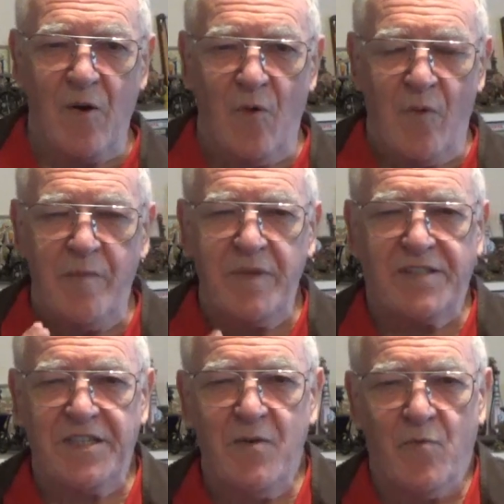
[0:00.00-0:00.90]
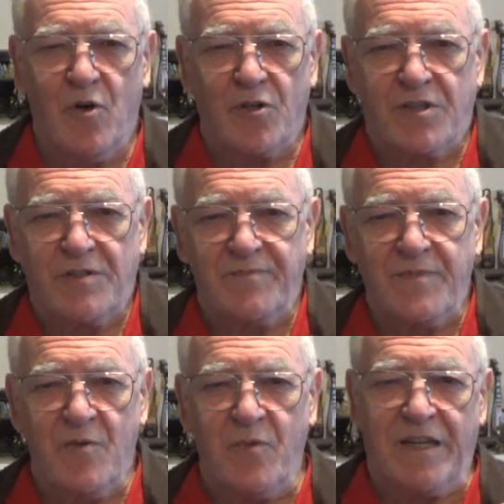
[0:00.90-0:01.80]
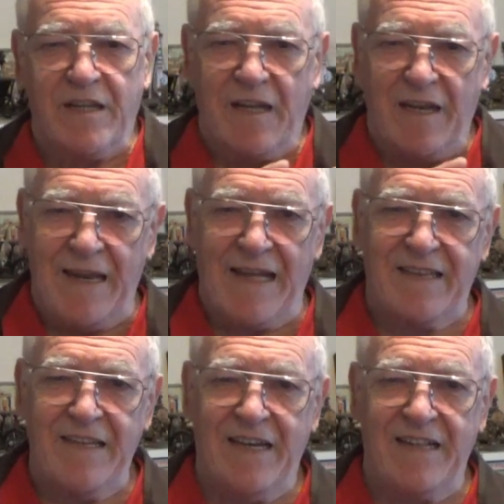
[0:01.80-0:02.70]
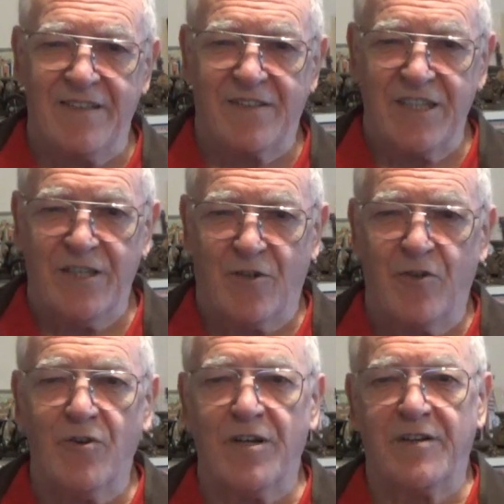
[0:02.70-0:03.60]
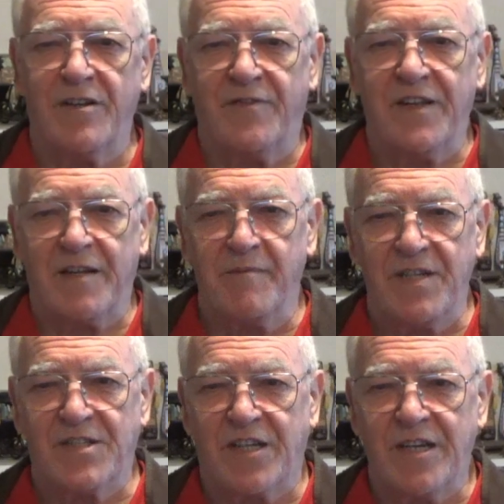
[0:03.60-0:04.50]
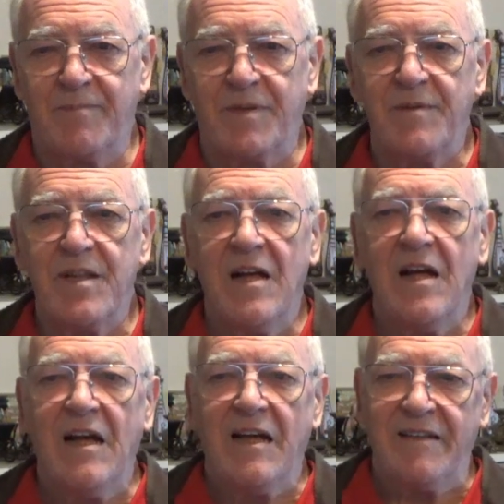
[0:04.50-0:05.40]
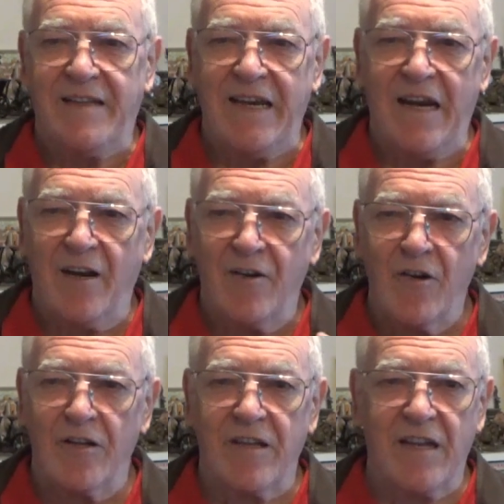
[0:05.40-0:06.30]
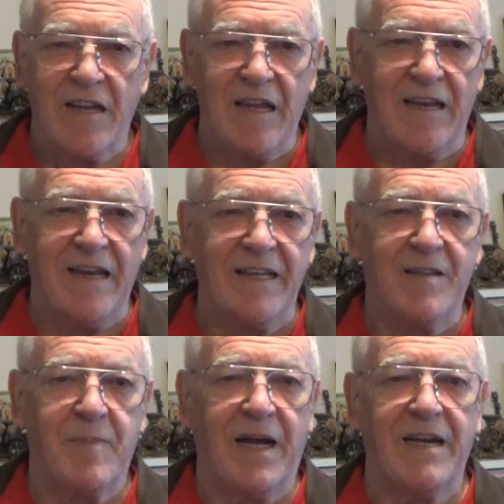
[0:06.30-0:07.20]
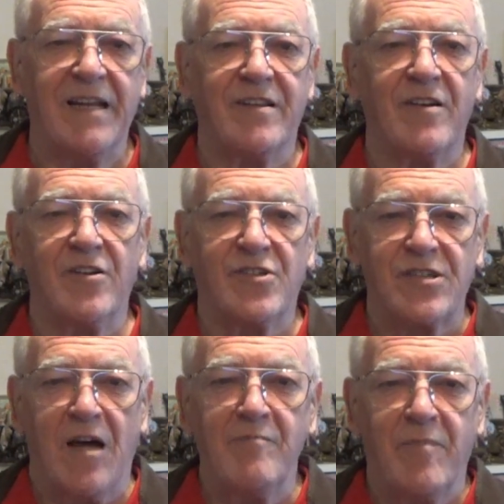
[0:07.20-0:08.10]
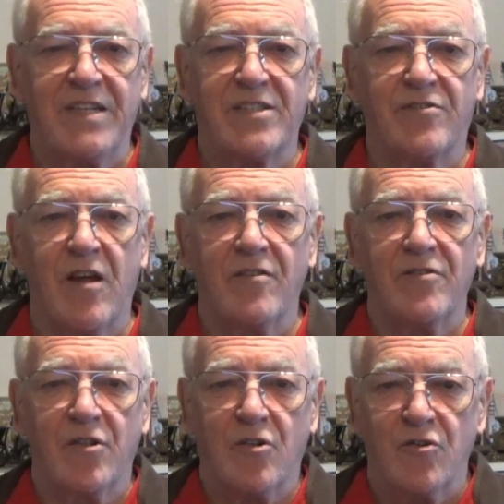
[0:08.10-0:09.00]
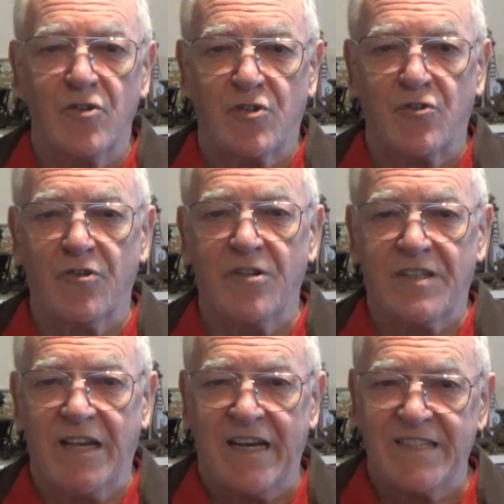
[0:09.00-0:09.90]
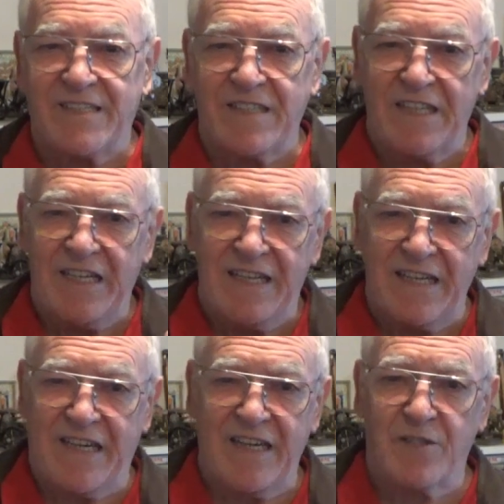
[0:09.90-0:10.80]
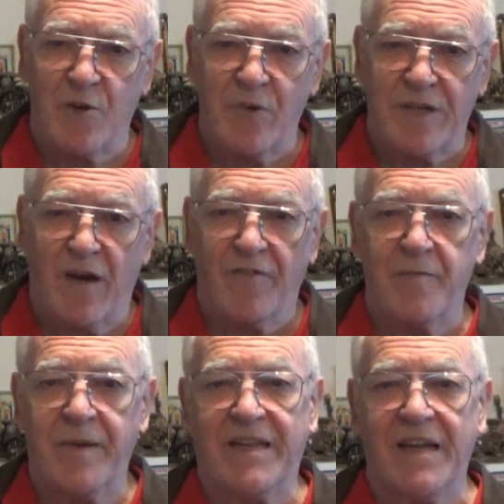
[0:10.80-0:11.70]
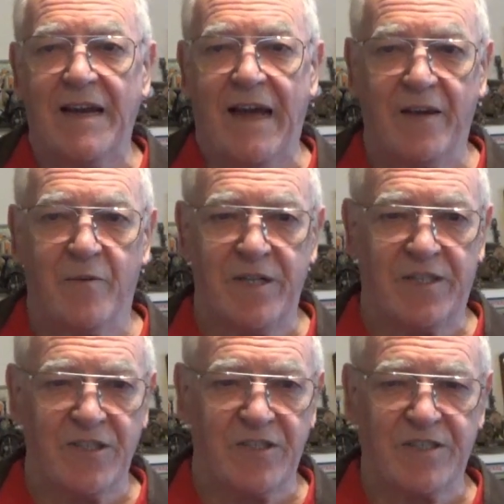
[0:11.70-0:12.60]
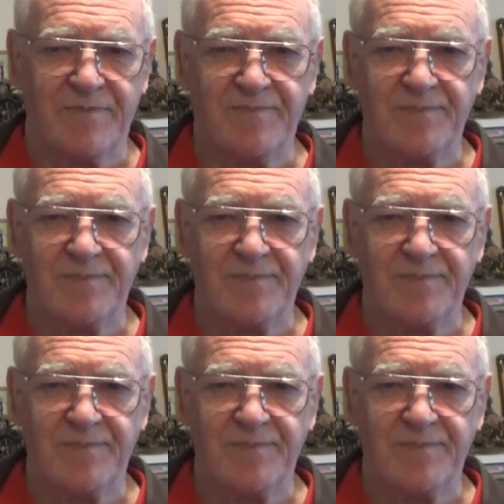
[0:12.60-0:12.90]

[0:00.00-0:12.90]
When we see words with Latin letters in the current Vietnamese script, they are not letter by letter, sound by sound constructed as in the case with alphabetic languages.